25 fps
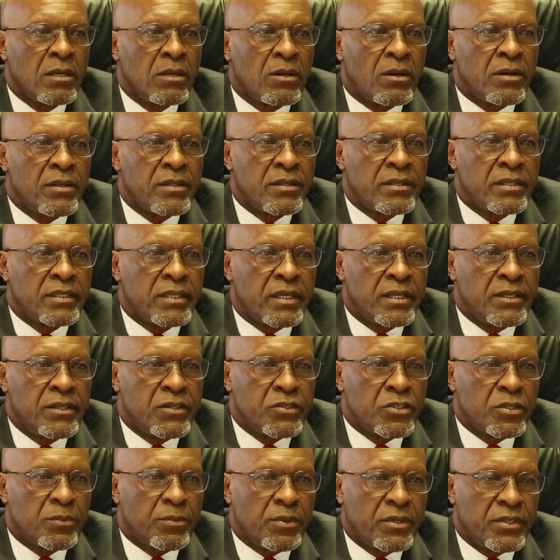On the
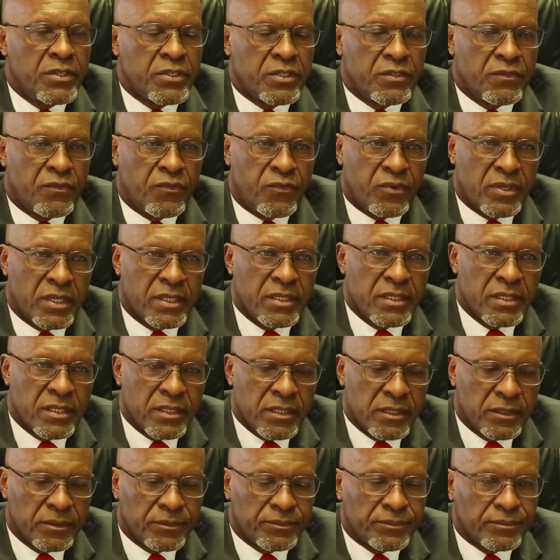energy policy front,
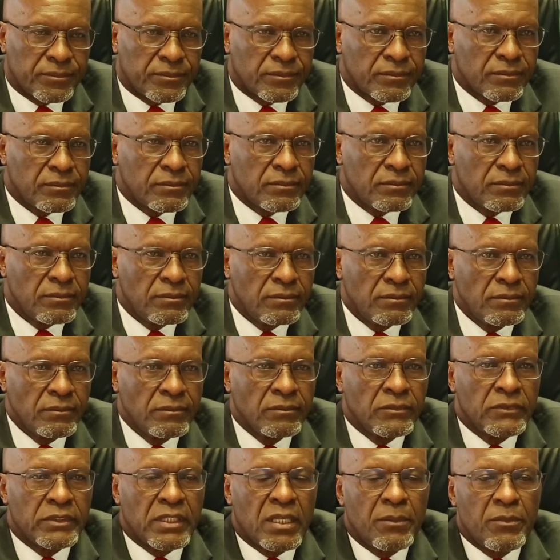
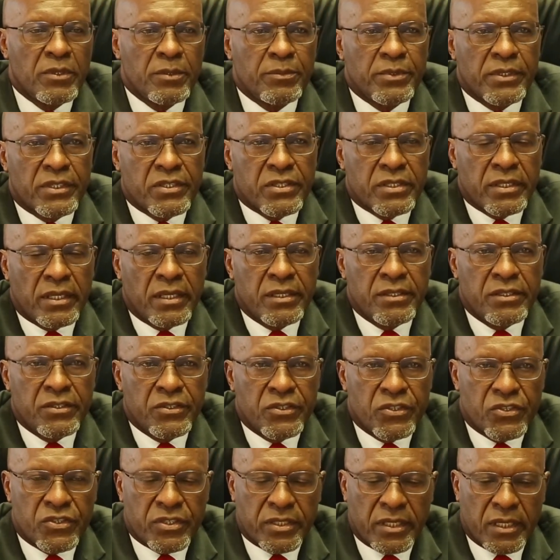Namibia's
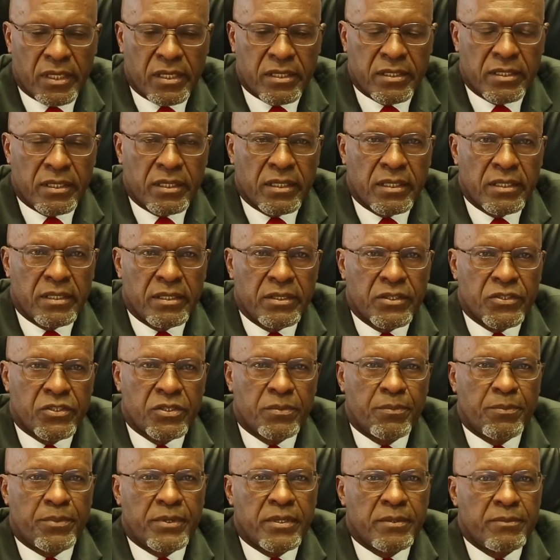energy sector
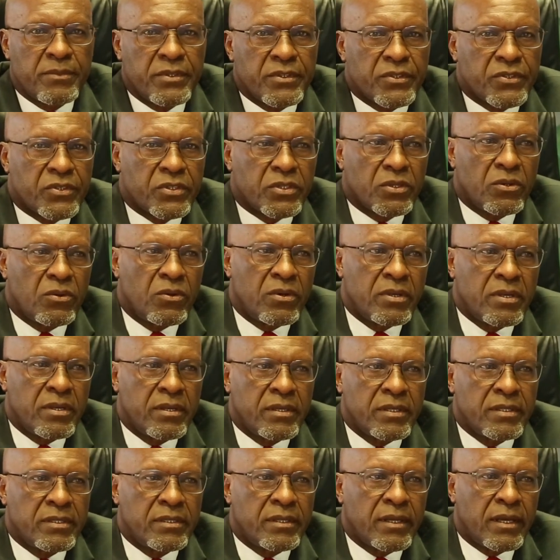is premised
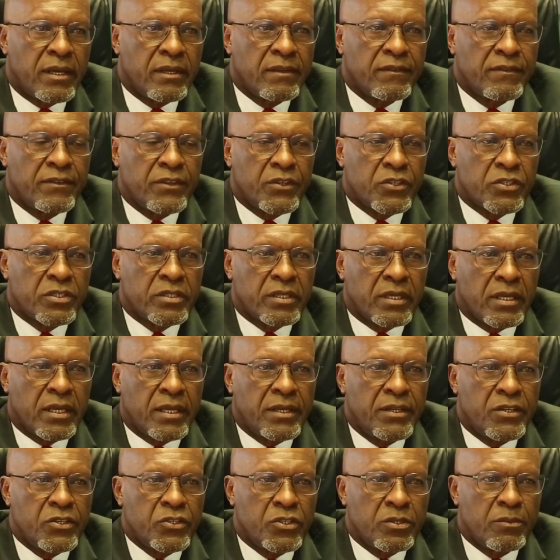on a diverse
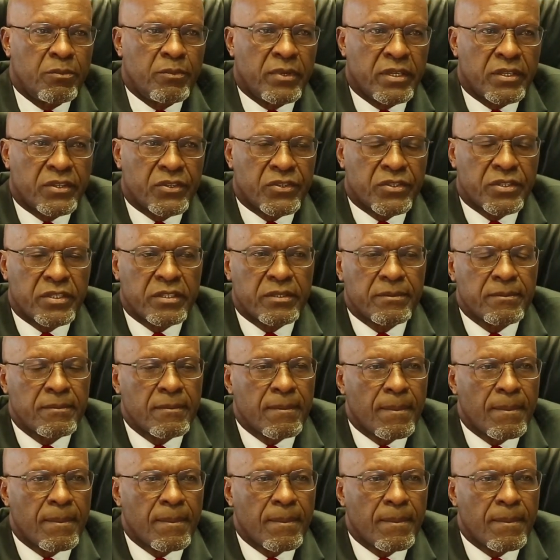energy mix.